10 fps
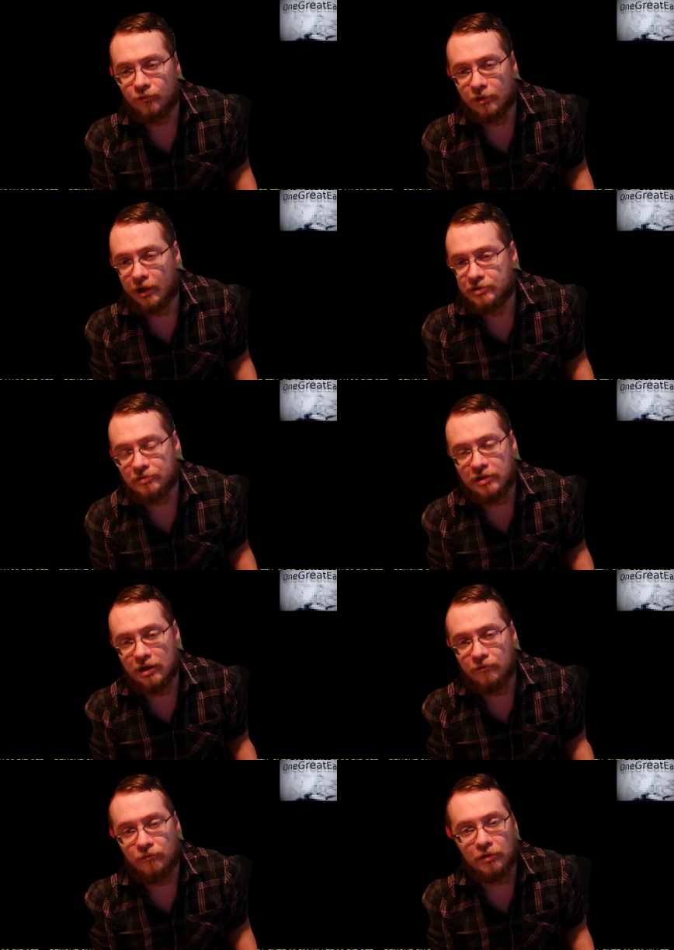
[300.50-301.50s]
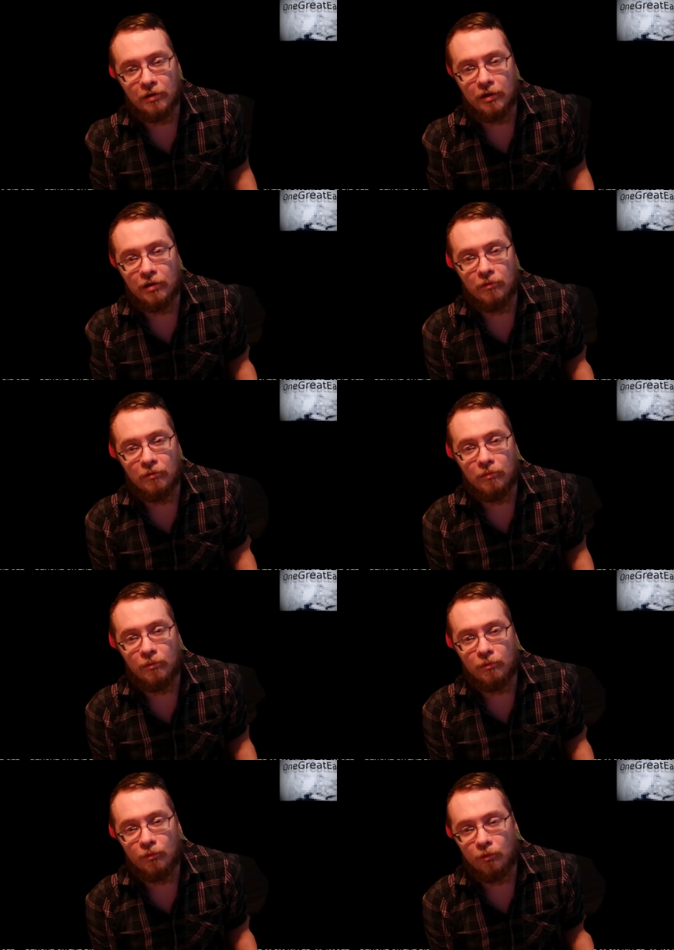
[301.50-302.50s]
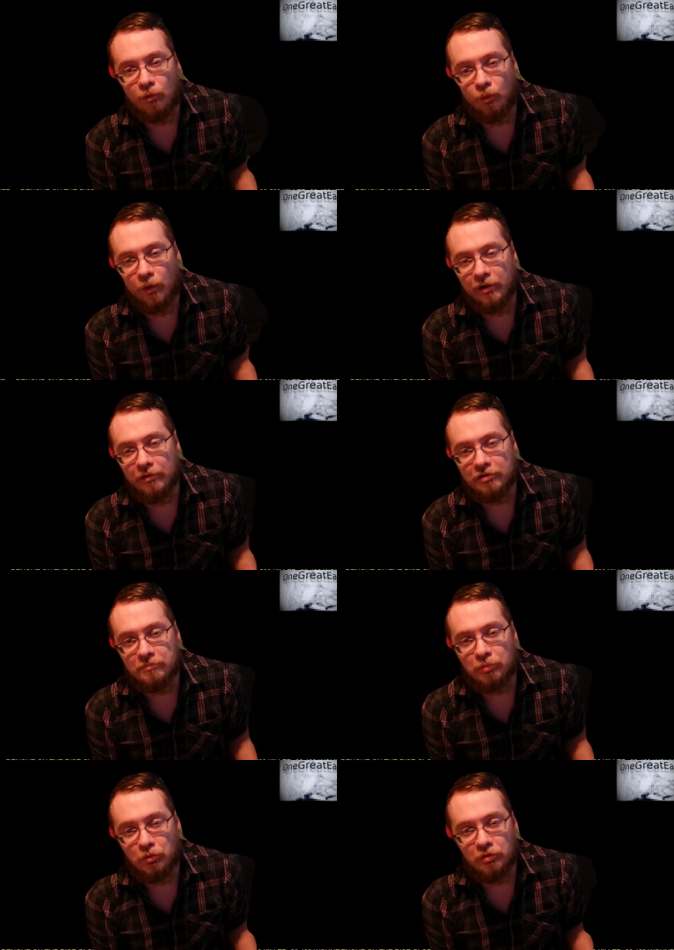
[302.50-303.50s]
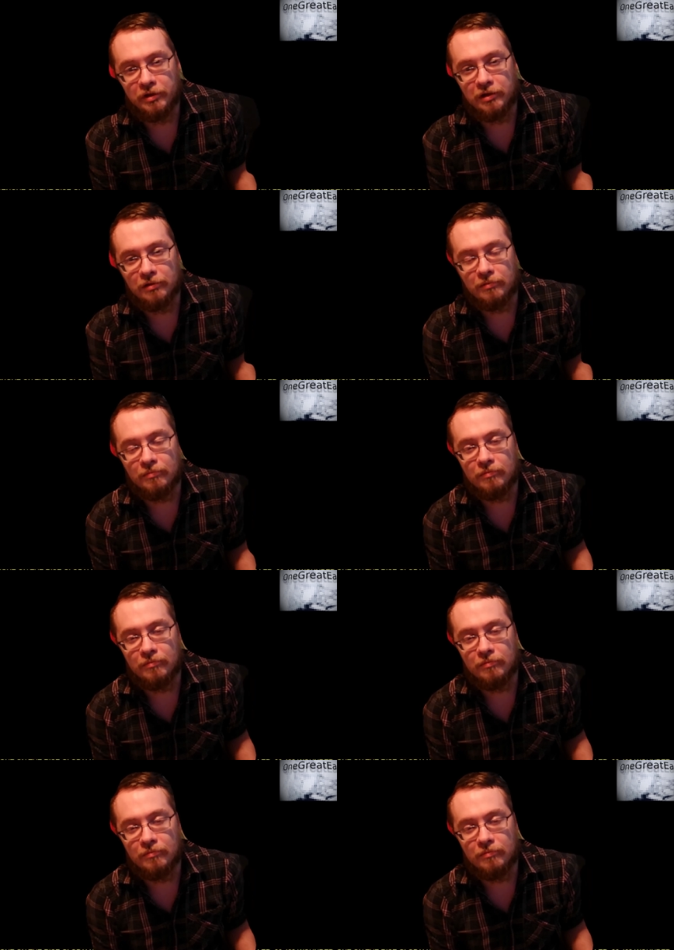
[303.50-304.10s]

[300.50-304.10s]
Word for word: I just can't figure out where it's pulling